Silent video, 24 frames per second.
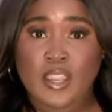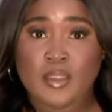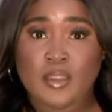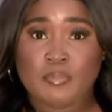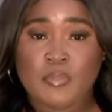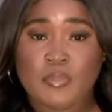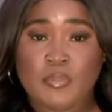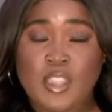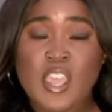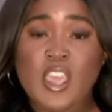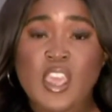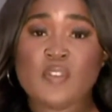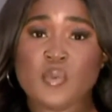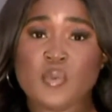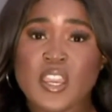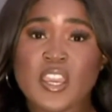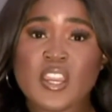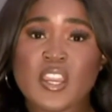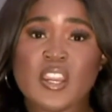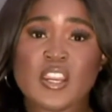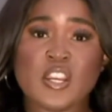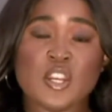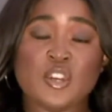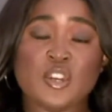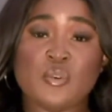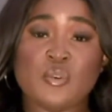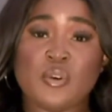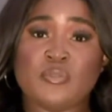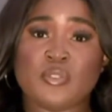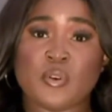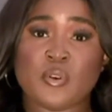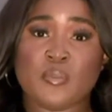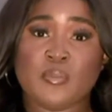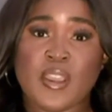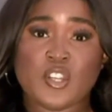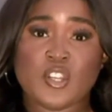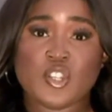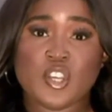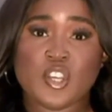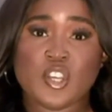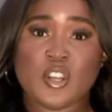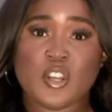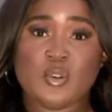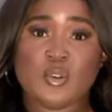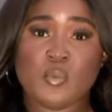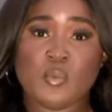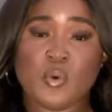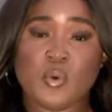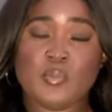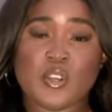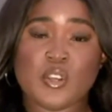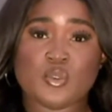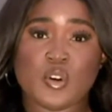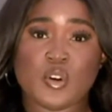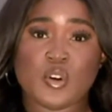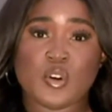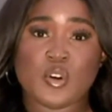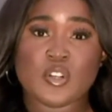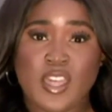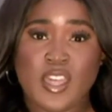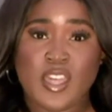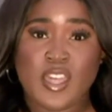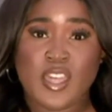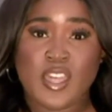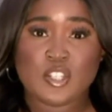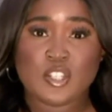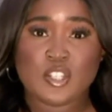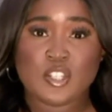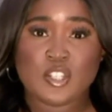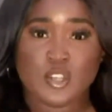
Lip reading: If we get any new information, we'll be sure to bring that to you.